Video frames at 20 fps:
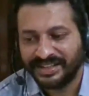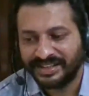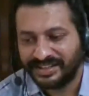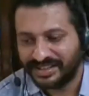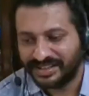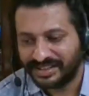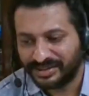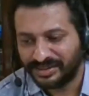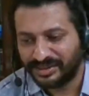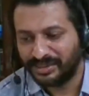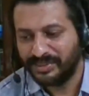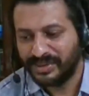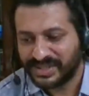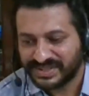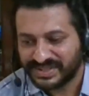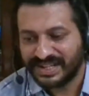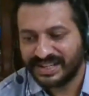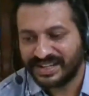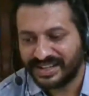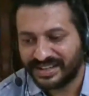
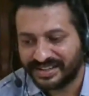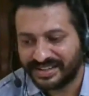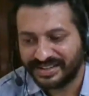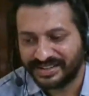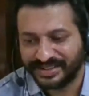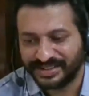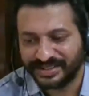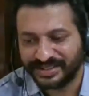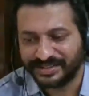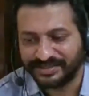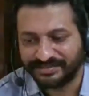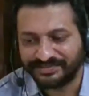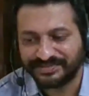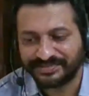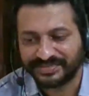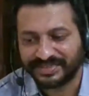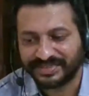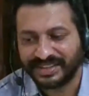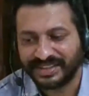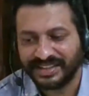obviously,
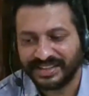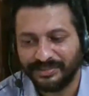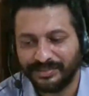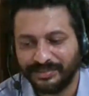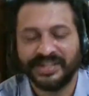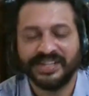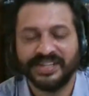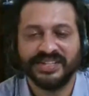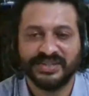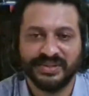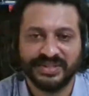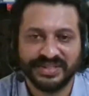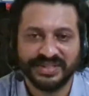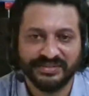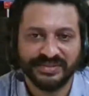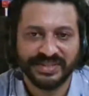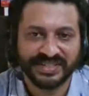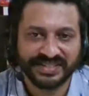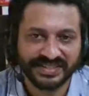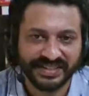British
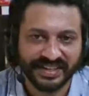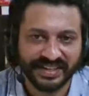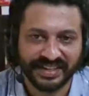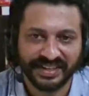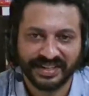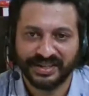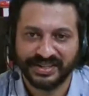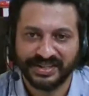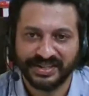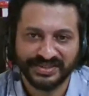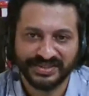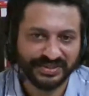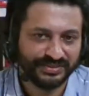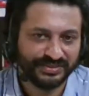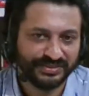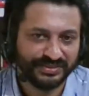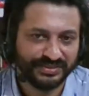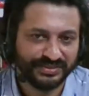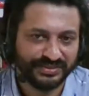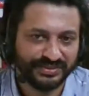Cochin was the
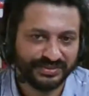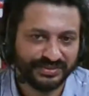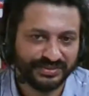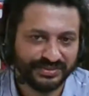anchorage of